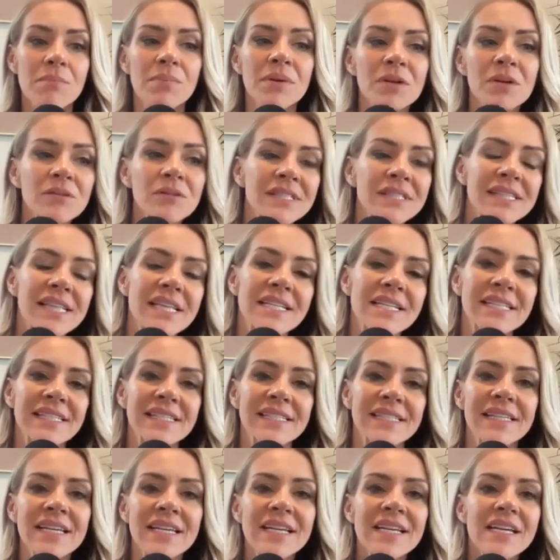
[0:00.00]
builds this,
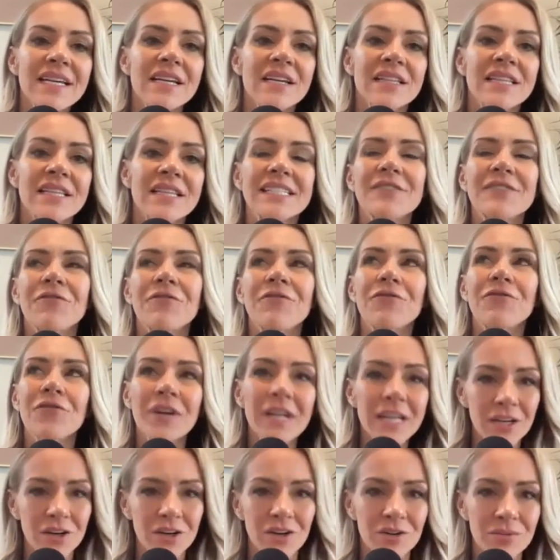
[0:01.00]
mm-hmm. this
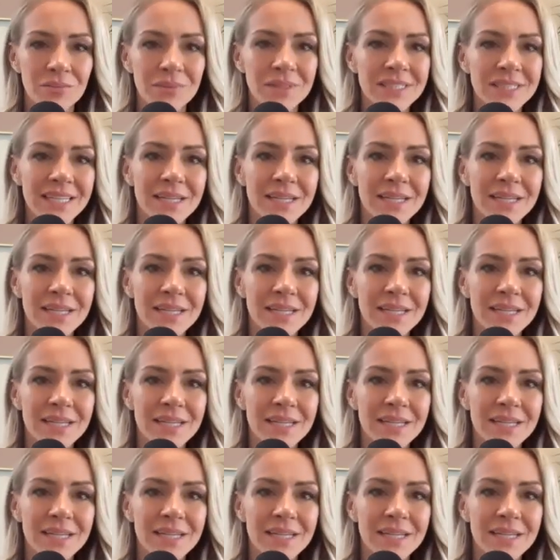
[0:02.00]
freedom. It's